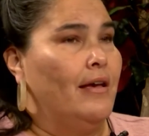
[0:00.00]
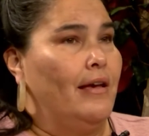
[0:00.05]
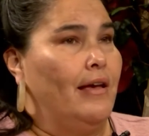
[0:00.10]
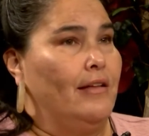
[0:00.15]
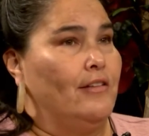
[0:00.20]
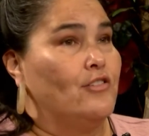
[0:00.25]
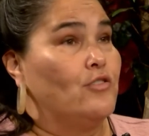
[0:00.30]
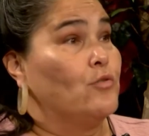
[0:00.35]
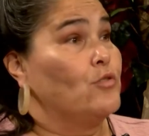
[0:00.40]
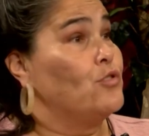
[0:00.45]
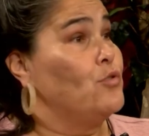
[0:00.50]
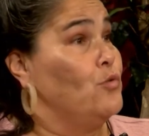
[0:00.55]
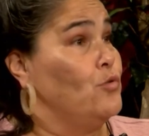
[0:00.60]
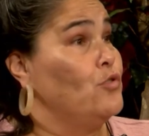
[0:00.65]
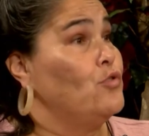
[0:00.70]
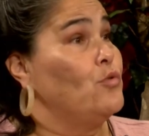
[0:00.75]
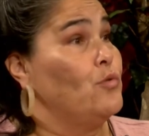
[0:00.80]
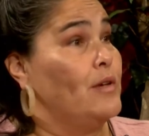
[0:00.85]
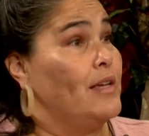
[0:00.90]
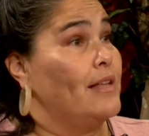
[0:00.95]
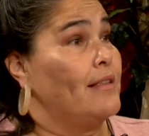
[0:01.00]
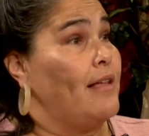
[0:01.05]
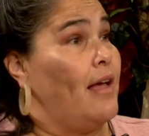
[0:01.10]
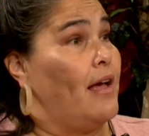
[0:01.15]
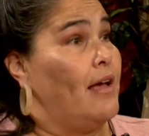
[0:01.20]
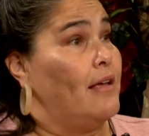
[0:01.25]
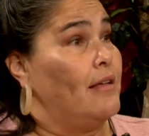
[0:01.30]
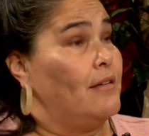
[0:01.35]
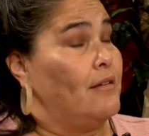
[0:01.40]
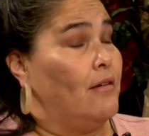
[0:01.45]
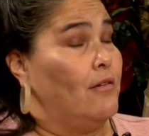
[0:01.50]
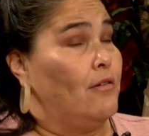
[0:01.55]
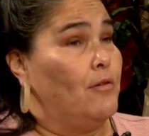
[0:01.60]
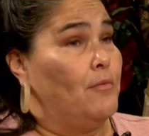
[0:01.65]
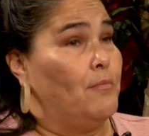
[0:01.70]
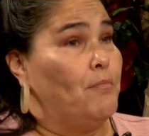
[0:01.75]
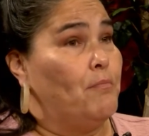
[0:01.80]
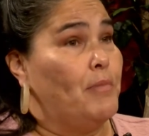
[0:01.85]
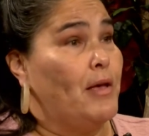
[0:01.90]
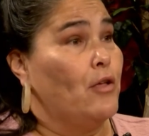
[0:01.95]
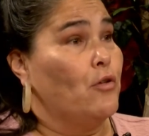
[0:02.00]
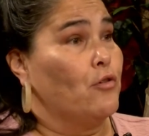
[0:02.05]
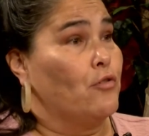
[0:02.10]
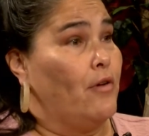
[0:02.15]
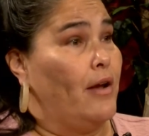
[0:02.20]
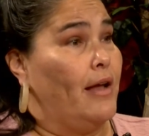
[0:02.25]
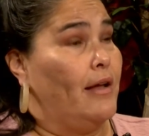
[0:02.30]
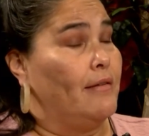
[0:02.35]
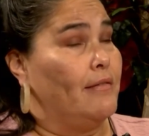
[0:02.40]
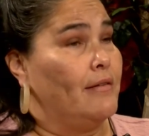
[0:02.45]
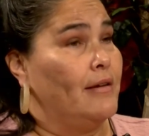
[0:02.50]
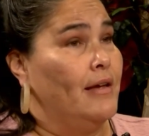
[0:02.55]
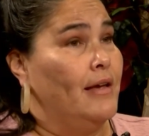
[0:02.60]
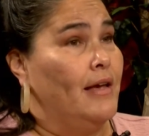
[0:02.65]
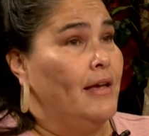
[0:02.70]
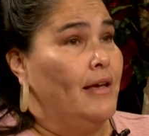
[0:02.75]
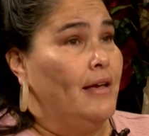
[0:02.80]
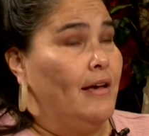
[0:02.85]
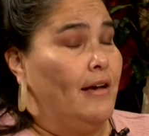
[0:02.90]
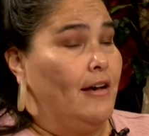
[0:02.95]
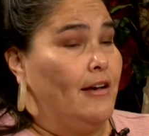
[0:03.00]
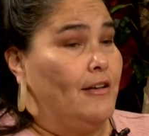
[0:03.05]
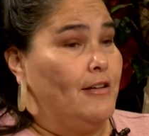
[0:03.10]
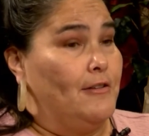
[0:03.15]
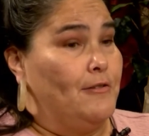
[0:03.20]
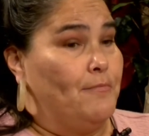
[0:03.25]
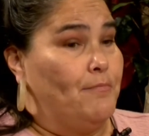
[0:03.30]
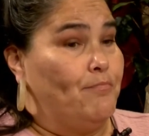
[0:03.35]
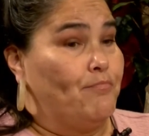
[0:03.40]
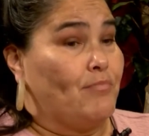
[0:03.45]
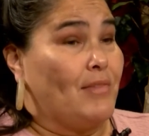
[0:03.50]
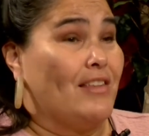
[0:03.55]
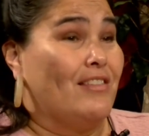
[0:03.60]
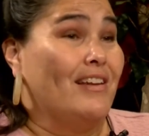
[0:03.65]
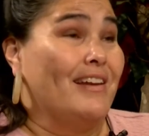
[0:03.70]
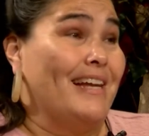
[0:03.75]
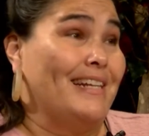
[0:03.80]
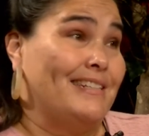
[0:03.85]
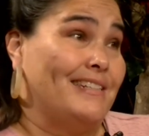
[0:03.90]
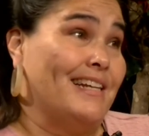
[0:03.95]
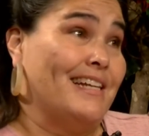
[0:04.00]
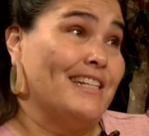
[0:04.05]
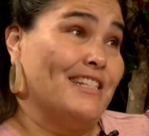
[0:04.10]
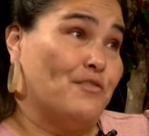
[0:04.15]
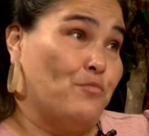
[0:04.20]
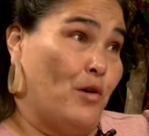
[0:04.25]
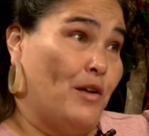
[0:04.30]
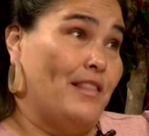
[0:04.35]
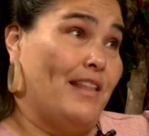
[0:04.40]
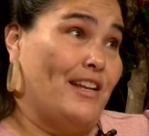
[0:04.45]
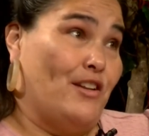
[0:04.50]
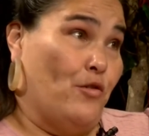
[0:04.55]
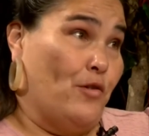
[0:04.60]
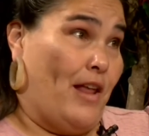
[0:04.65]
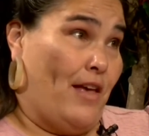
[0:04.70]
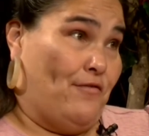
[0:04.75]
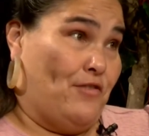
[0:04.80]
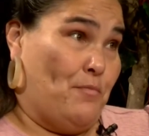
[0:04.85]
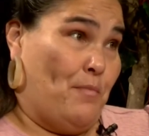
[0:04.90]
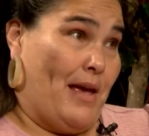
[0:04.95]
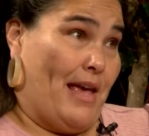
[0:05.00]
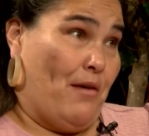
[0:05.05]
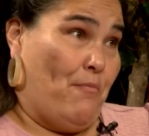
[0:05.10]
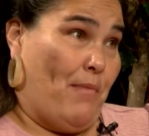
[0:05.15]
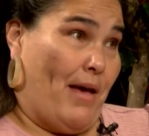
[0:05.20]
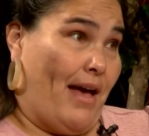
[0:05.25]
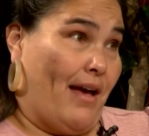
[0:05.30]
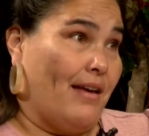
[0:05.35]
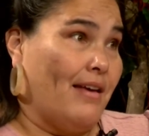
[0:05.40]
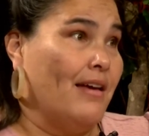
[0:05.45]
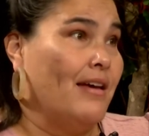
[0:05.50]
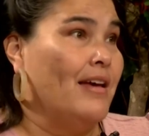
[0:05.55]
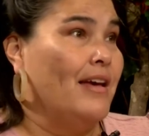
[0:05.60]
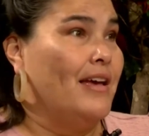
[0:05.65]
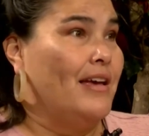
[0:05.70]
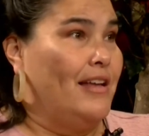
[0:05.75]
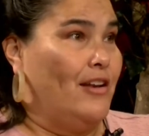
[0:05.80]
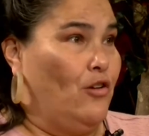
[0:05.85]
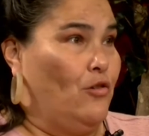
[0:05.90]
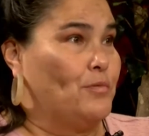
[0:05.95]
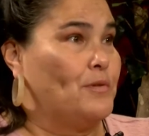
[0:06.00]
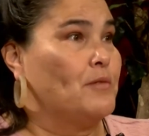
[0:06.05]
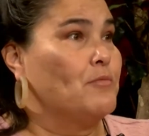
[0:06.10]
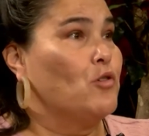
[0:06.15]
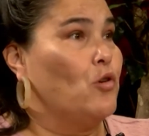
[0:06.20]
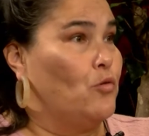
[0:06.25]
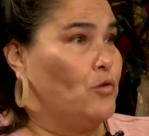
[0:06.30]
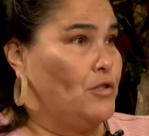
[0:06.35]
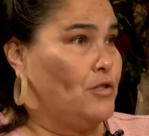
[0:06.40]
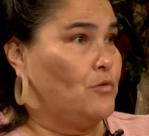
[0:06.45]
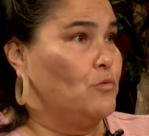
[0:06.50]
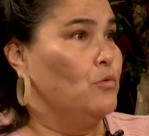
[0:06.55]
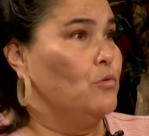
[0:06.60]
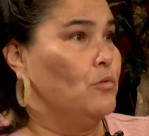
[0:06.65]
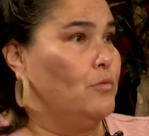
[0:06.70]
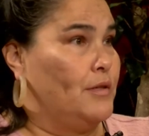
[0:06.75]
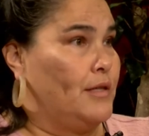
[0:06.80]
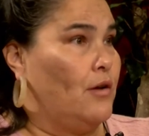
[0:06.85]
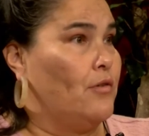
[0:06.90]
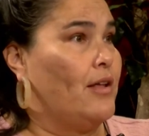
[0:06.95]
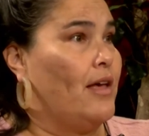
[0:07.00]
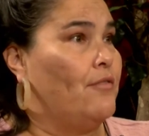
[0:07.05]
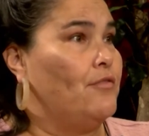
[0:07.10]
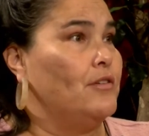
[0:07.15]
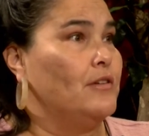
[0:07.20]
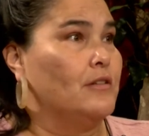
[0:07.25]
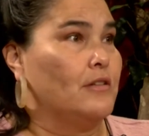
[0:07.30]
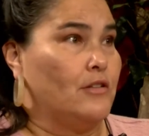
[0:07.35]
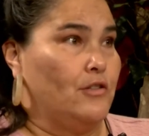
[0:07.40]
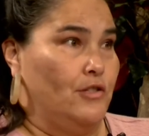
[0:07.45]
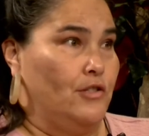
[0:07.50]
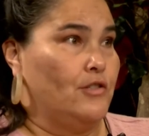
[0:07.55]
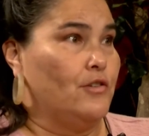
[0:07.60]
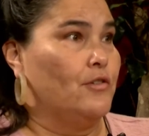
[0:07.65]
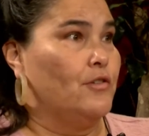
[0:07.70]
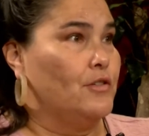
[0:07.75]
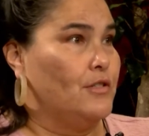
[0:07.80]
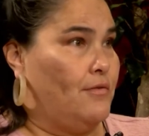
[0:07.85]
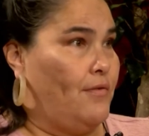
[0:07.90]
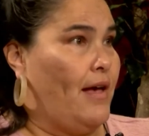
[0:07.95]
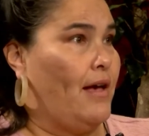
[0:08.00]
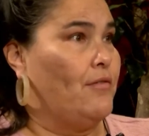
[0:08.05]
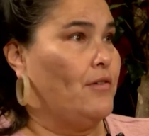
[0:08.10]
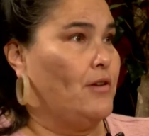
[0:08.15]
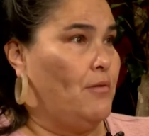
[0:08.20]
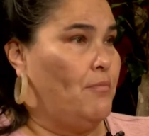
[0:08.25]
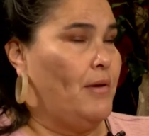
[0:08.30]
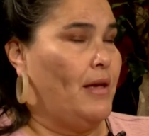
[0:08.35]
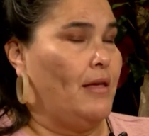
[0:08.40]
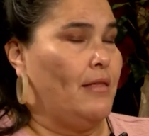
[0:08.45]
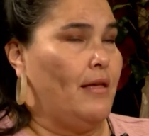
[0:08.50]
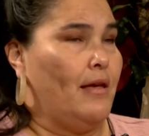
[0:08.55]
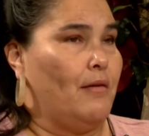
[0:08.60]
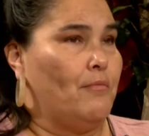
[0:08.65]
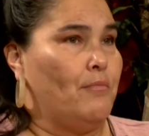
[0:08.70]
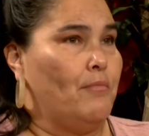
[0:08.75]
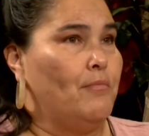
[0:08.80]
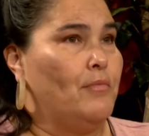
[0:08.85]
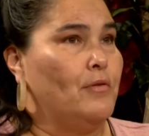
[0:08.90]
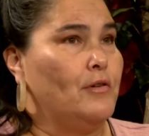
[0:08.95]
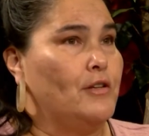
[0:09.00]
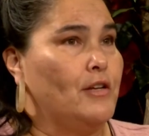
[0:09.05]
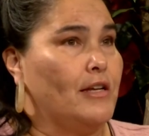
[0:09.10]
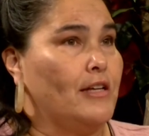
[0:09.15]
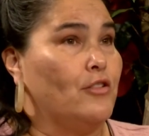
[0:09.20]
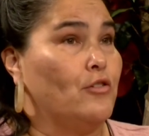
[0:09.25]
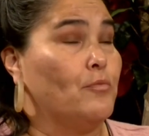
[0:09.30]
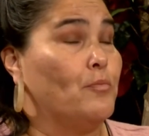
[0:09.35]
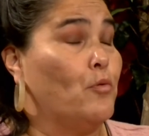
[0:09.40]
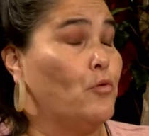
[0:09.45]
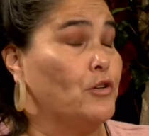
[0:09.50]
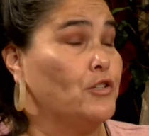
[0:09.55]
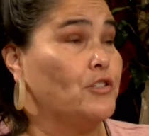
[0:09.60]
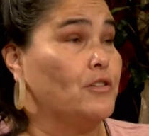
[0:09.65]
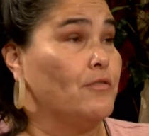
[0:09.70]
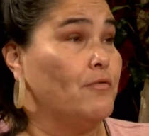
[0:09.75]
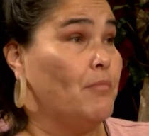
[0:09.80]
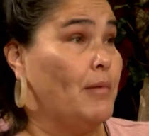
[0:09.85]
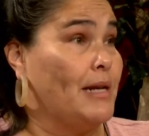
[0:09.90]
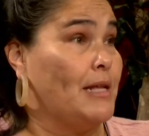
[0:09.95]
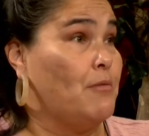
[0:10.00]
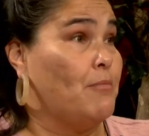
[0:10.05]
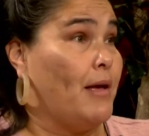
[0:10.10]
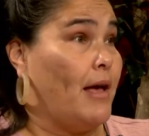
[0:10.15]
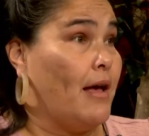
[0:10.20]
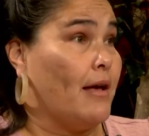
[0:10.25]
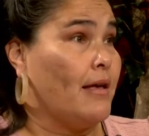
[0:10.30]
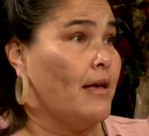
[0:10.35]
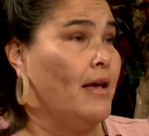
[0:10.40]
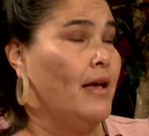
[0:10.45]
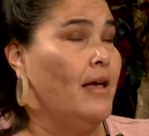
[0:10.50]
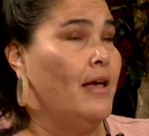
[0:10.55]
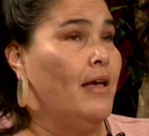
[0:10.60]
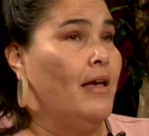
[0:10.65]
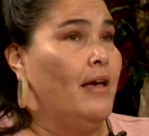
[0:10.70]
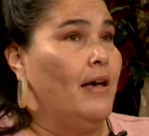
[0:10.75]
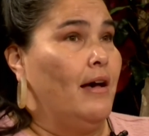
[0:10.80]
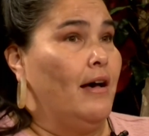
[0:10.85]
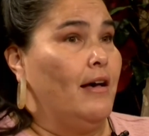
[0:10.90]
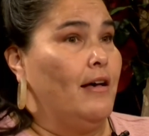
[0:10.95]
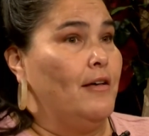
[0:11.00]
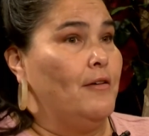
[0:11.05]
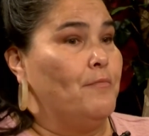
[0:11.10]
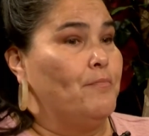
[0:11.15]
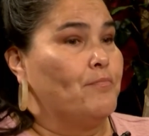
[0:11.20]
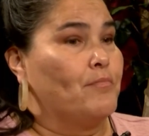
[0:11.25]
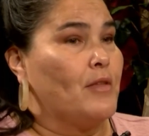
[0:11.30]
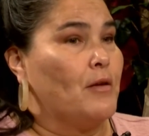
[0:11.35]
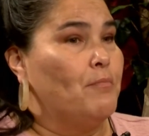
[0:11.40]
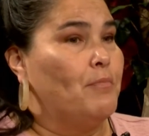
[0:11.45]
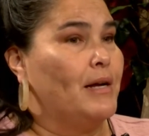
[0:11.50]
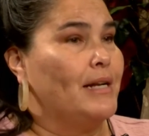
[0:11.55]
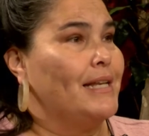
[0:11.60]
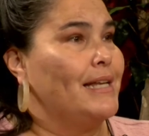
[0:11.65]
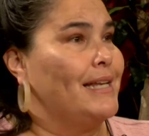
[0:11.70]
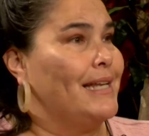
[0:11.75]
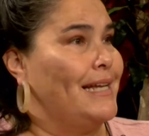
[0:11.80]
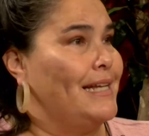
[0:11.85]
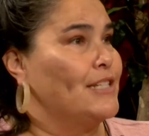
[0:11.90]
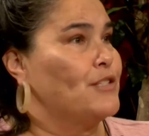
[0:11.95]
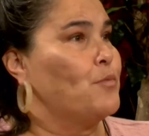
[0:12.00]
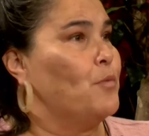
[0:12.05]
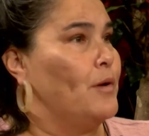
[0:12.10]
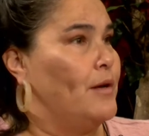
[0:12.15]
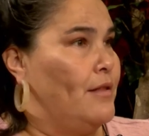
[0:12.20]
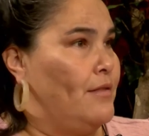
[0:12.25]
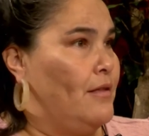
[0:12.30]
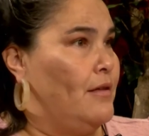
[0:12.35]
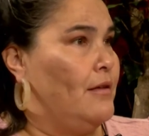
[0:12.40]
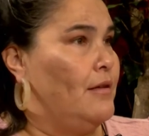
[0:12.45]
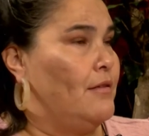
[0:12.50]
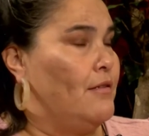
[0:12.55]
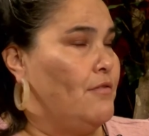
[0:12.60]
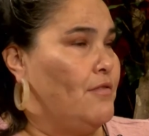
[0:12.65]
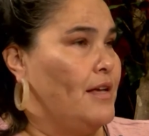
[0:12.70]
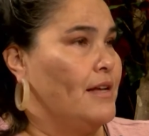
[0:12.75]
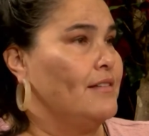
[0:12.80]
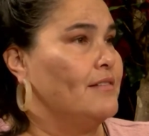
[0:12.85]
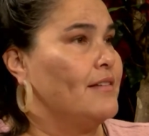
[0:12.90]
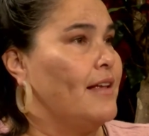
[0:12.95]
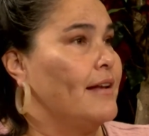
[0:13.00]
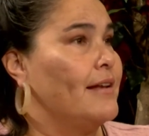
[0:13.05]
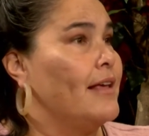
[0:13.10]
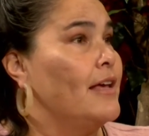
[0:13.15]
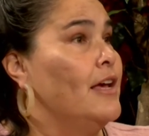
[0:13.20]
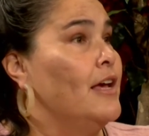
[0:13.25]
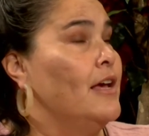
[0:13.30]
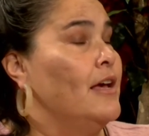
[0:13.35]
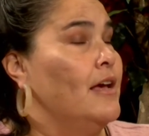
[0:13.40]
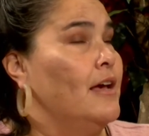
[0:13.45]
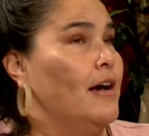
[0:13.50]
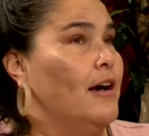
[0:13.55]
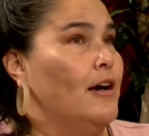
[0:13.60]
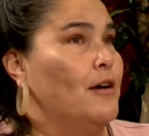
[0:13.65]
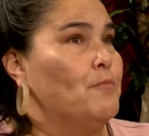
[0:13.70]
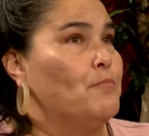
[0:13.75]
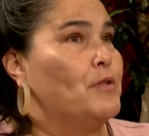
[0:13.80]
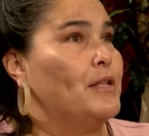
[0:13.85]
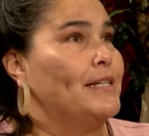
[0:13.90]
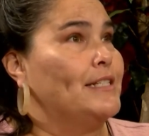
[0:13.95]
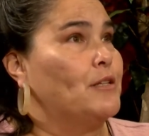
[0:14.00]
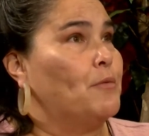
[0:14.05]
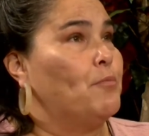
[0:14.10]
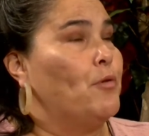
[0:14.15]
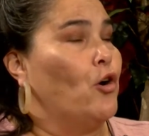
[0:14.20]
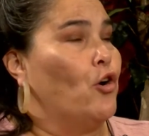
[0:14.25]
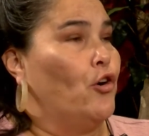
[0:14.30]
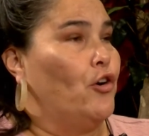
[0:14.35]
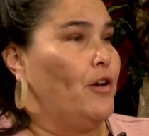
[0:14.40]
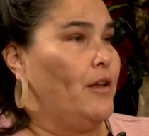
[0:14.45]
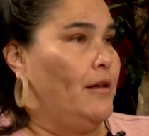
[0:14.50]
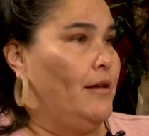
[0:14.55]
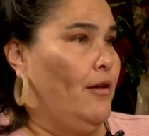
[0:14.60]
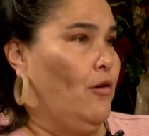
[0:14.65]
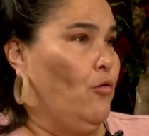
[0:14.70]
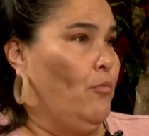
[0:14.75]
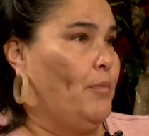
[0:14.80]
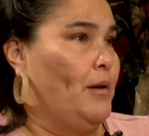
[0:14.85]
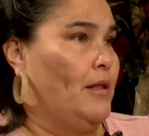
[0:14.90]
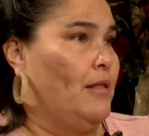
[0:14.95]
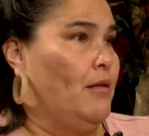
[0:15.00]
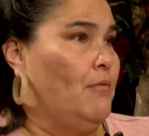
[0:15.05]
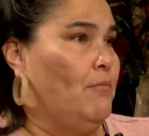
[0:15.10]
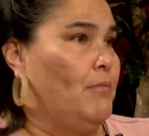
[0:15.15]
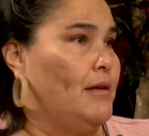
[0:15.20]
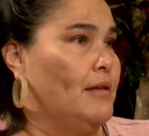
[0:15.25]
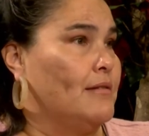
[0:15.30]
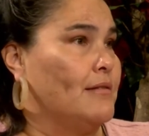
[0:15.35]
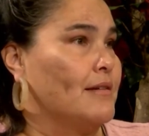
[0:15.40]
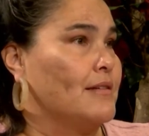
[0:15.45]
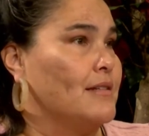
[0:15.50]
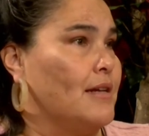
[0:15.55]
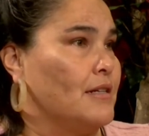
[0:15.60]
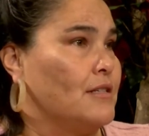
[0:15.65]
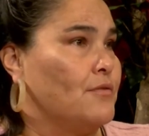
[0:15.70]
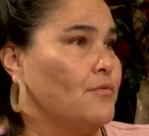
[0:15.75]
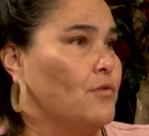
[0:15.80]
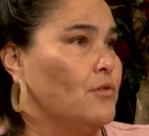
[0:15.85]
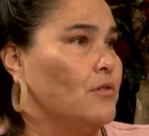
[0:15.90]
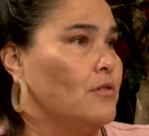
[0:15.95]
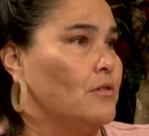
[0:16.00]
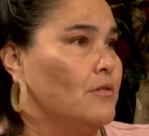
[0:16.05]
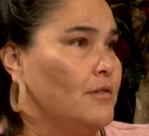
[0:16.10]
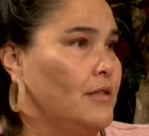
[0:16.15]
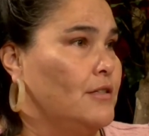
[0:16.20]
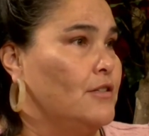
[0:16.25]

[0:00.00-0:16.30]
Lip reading: And so students who get that Pell Grant, the nice thing is, one, they don't have to pay it back. It helps them go to school without having concerns of having to pay that particular portion of money back. But it is one of the things that plays a part in helping them be successful in